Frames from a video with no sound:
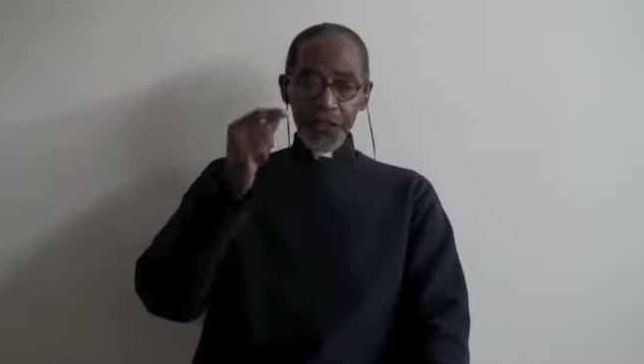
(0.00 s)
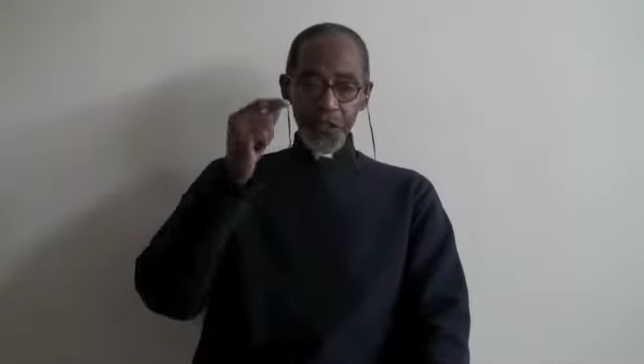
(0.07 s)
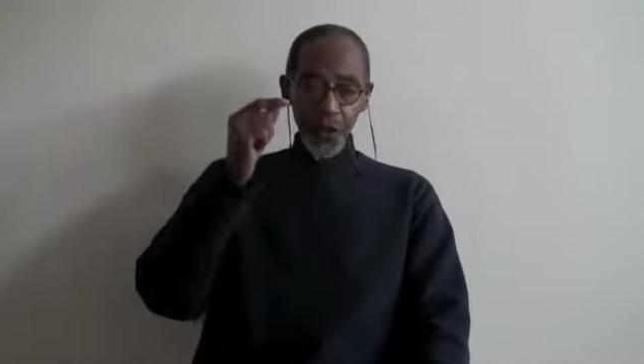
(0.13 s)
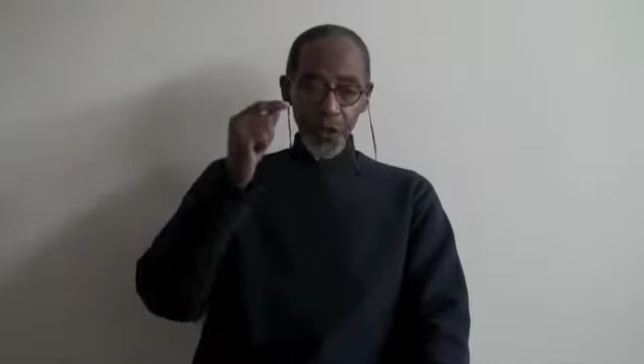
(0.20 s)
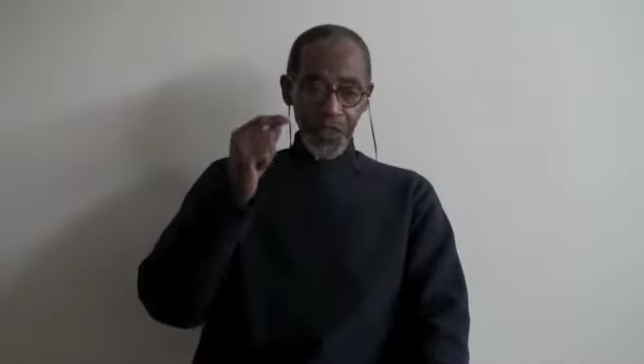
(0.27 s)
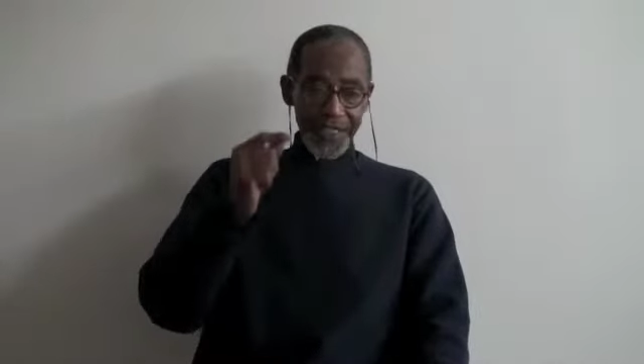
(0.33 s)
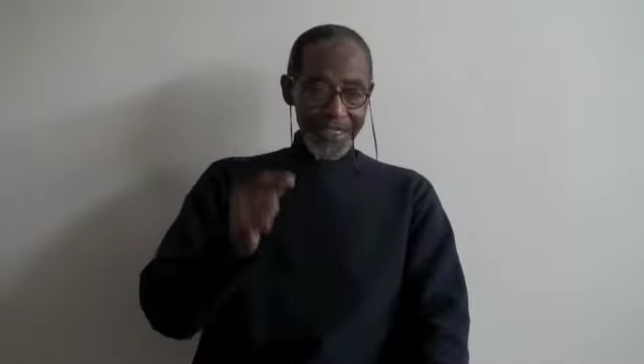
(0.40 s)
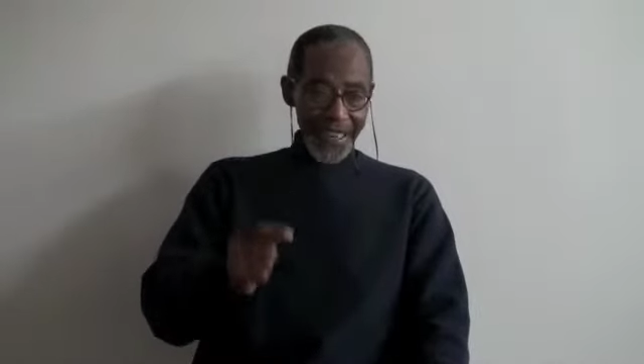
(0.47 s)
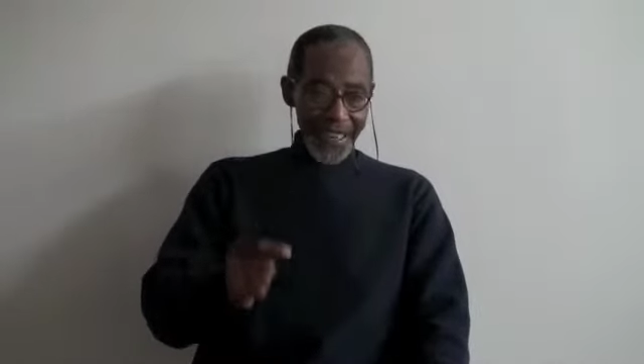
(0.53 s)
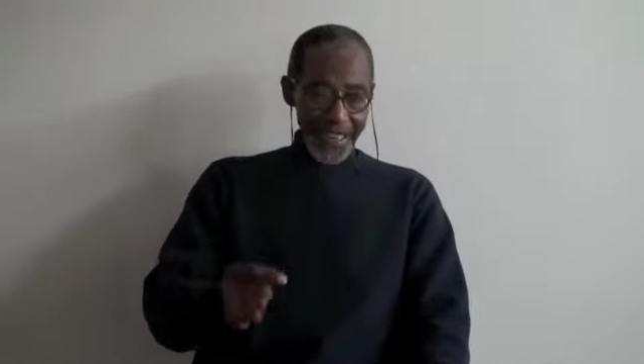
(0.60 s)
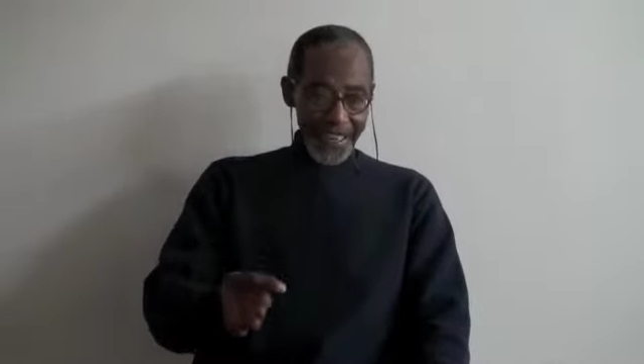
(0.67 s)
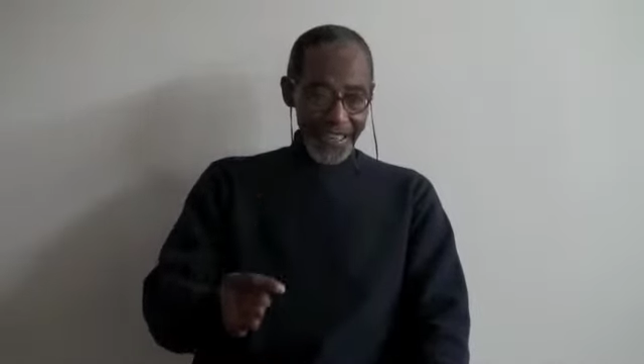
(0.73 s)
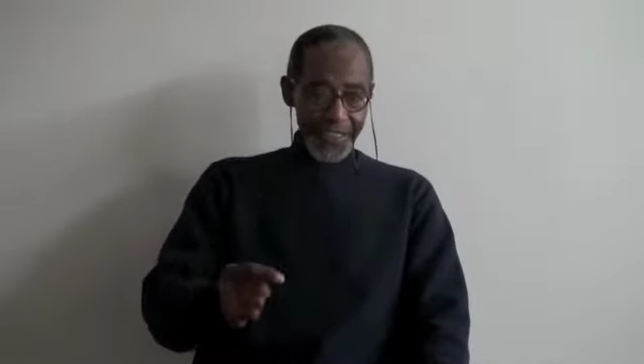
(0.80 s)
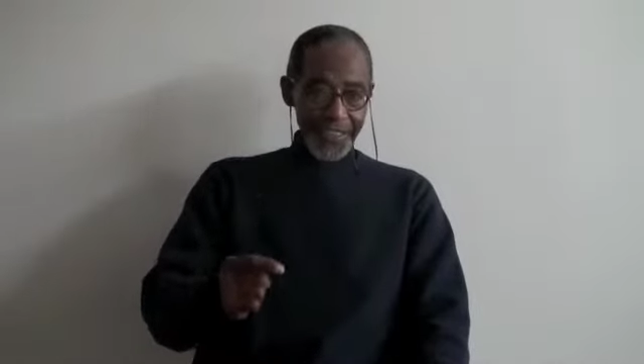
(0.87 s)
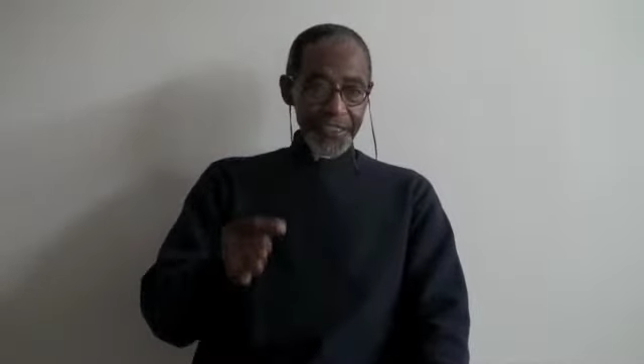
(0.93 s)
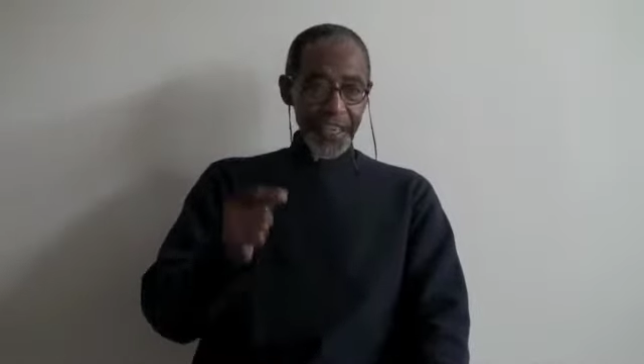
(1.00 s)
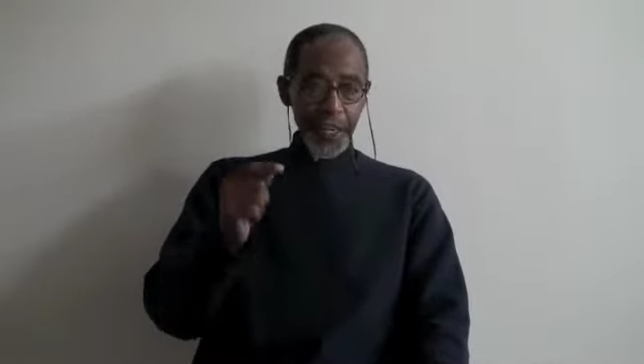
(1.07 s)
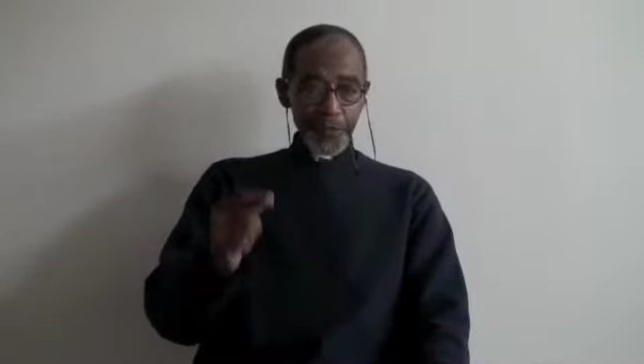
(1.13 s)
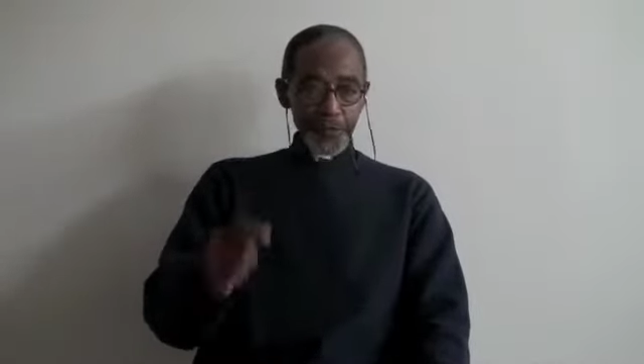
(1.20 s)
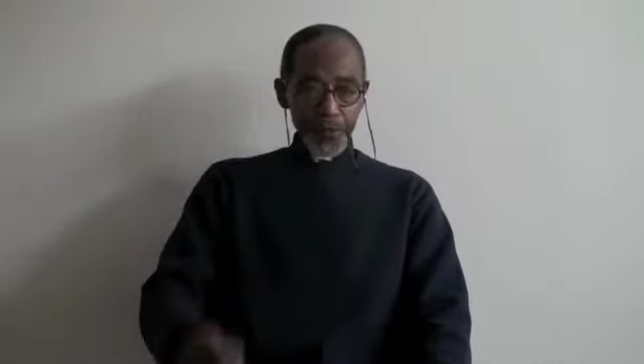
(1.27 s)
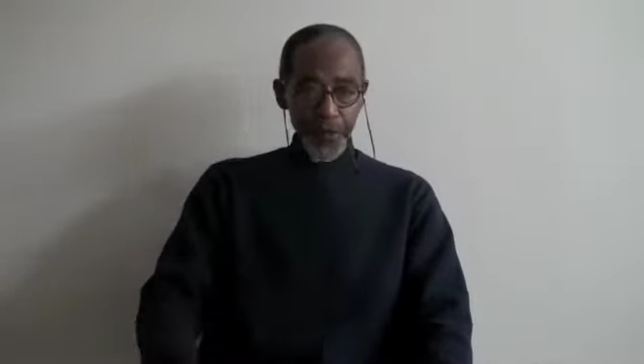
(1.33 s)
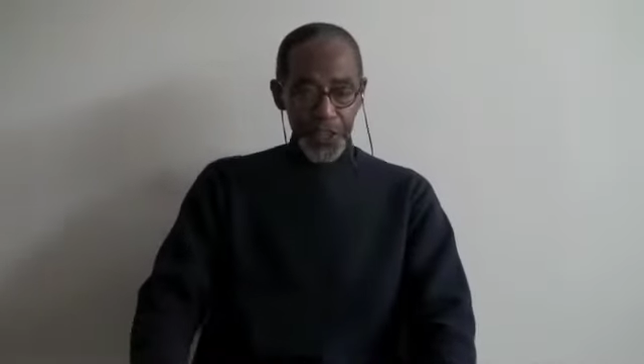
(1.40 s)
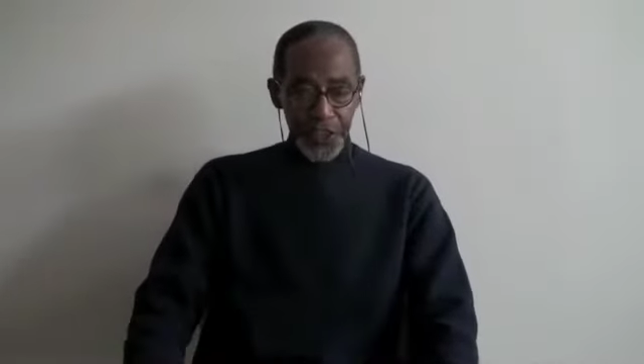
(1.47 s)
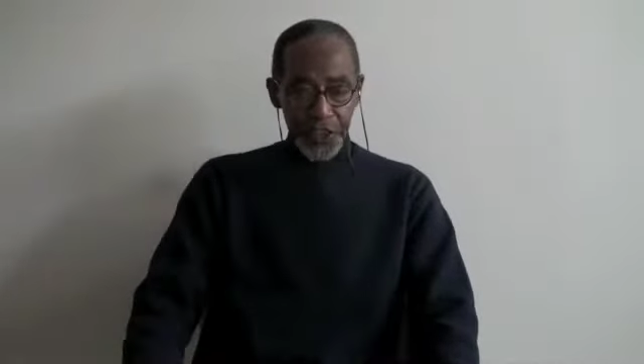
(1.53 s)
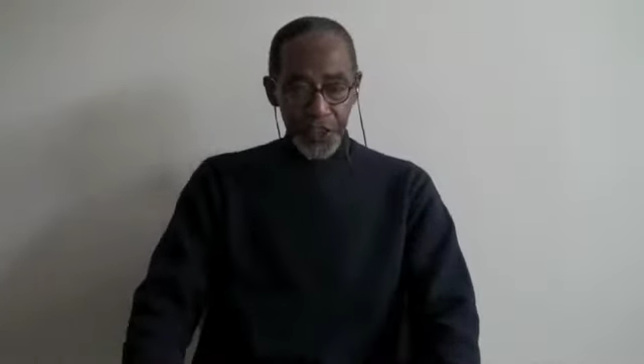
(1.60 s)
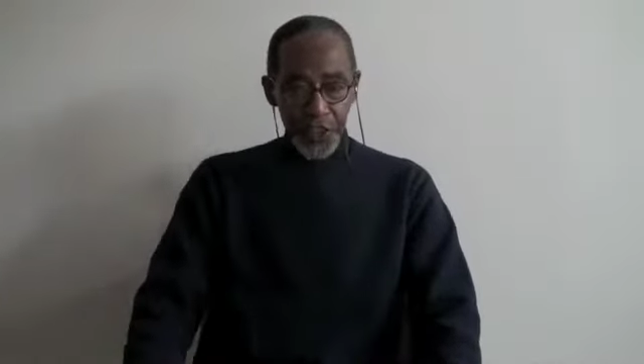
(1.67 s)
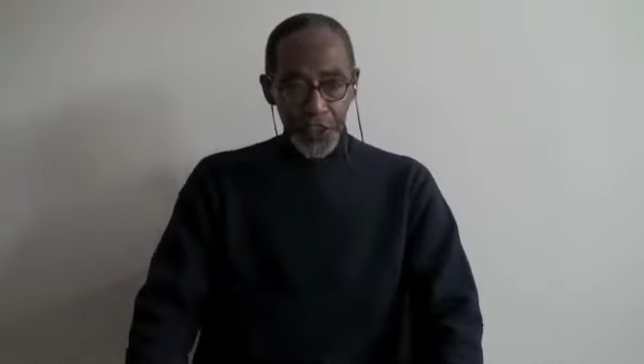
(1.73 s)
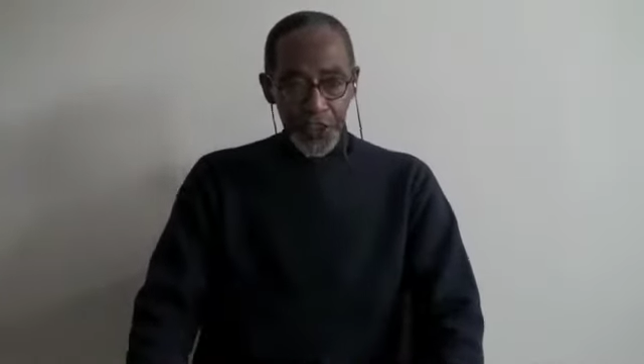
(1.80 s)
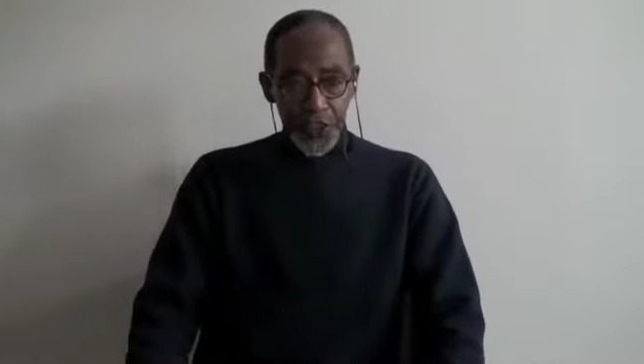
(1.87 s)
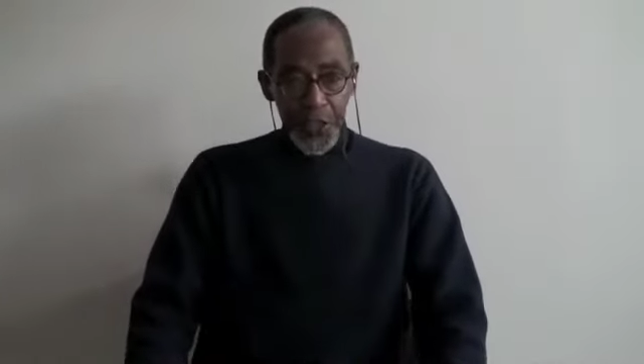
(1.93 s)
ordained that
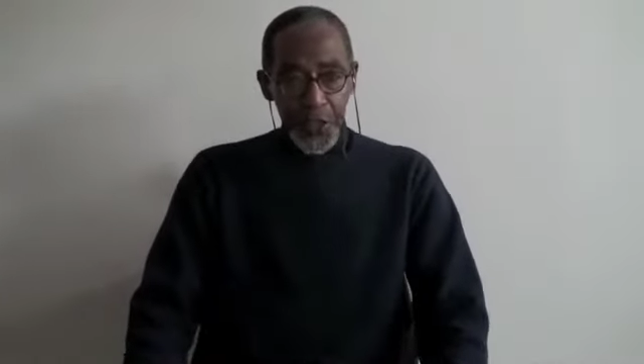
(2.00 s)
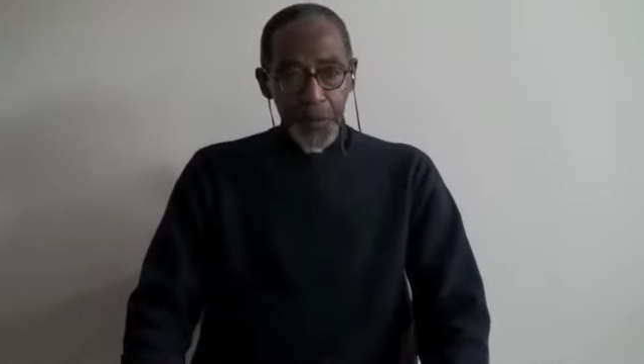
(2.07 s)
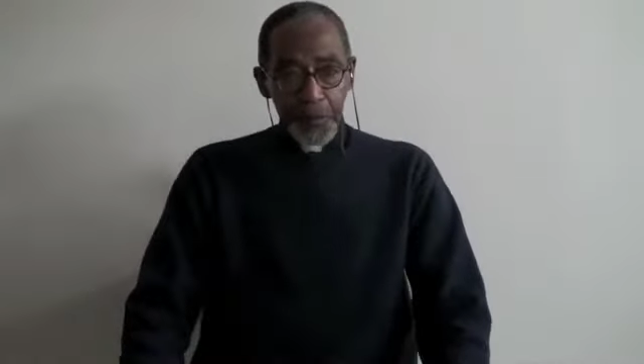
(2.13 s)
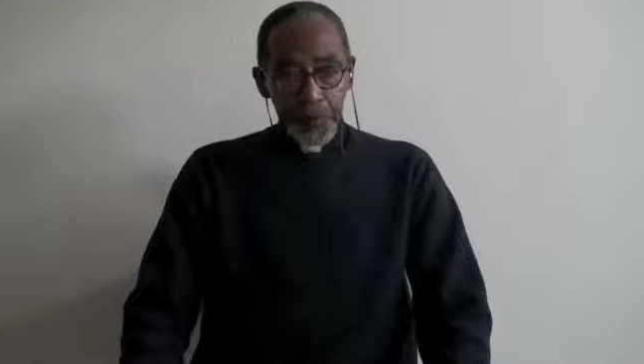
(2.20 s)
preachers